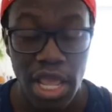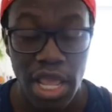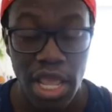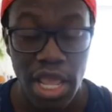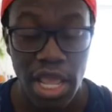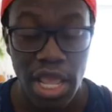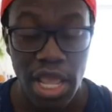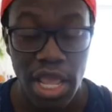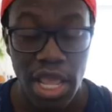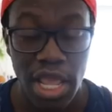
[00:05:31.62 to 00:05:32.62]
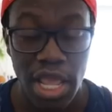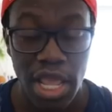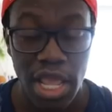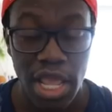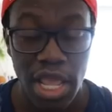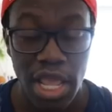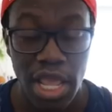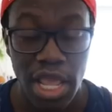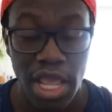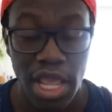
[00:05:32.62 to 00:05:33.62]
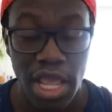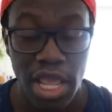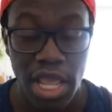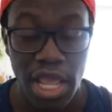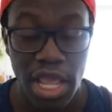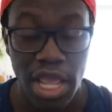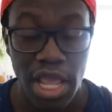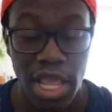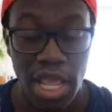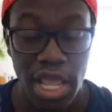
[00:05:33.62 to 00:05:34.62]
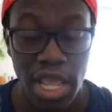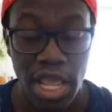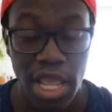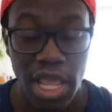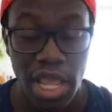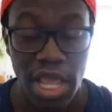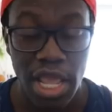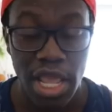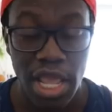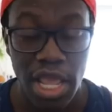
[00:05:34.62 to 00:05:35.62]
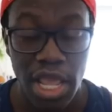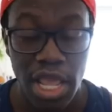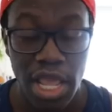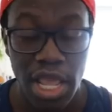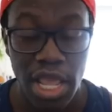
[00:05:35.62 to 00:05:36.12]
(silent)